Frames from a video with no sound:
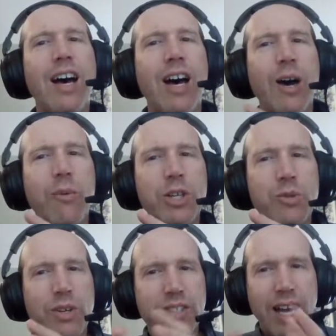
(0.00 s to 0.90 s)

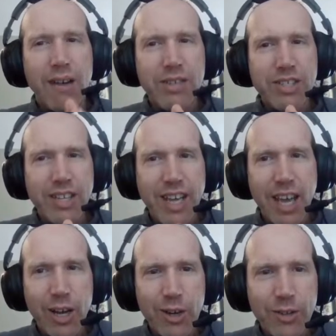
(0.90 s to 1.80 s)
which was obviously
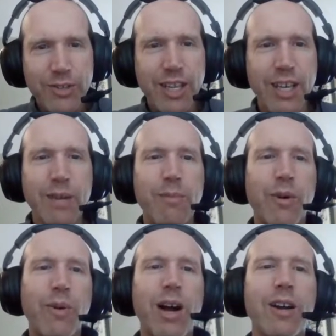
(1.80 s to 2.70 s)
held in
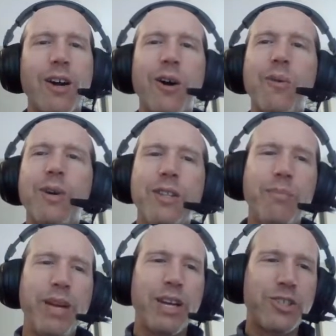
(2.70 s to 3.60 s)
Morocco, and the
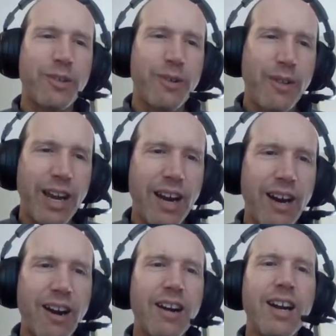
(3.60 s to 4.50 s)
picture
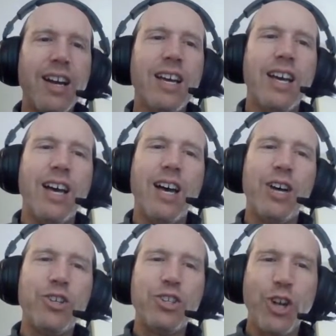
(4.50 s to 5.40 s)
there
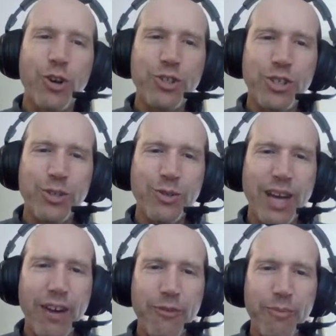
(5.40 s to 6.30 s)
shows you
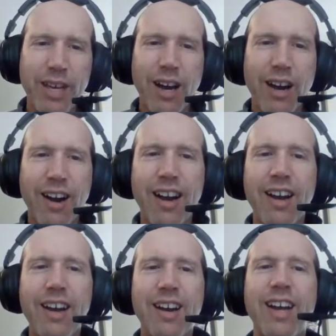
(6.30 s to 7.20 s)

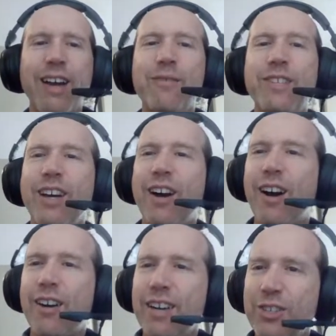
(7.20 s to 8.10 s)

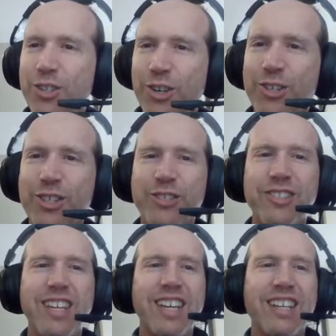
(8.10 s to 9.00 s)
FDR and Churchill
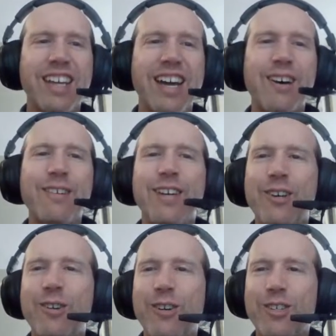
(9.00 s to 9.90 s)
sitting down, and of
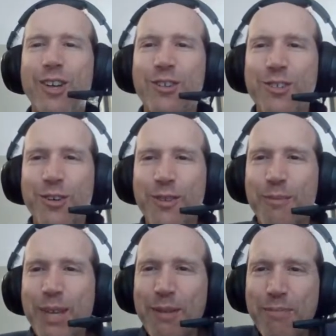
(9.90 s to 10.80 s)
course also the
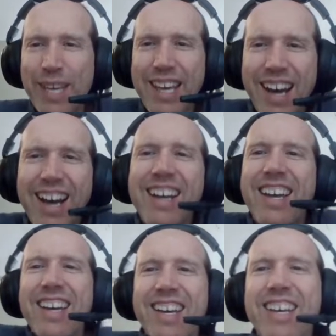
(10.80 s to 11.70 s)
big peacock,
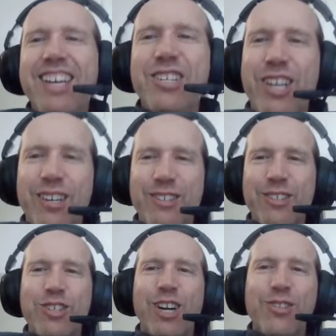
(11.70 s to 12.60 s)
General
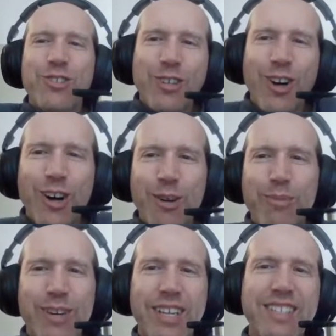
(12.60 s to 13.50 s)
Charles de Gaulle,
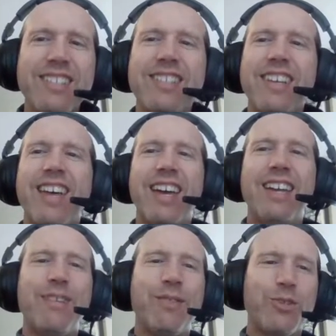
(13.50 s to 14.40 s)
present.
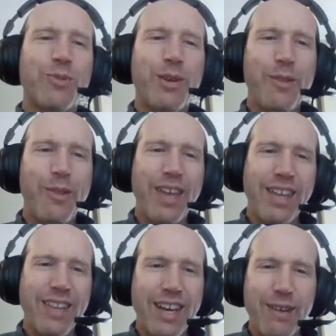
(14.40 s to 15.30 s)
And if there's one thing
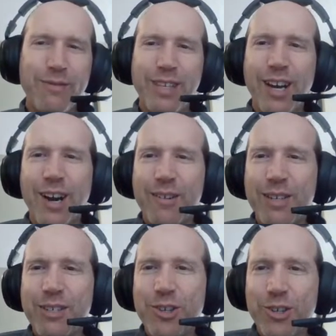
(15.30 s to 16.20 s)
that FDR
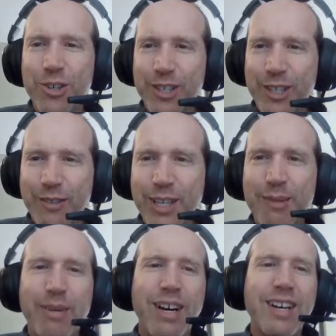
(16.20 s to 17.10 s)
and Churchill agreed
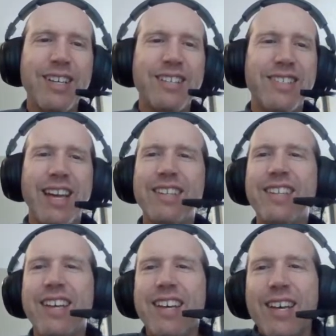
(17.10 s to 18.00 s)
upon, is that
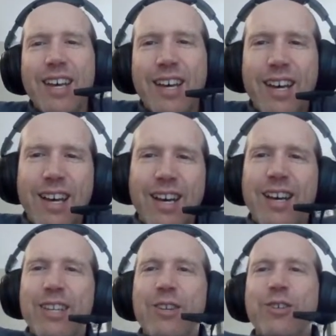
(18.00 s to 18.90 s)

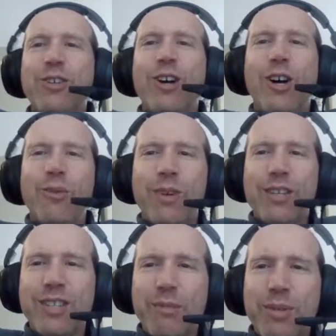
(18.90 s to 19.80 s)
de Gaulle
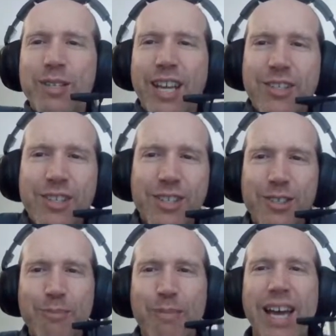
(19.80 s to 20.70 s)
was a
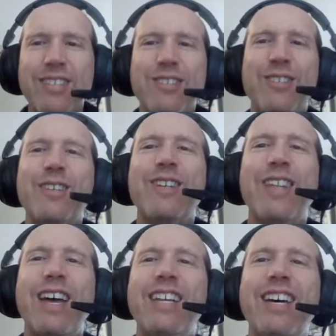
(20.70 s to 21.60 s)
pretentious bastard that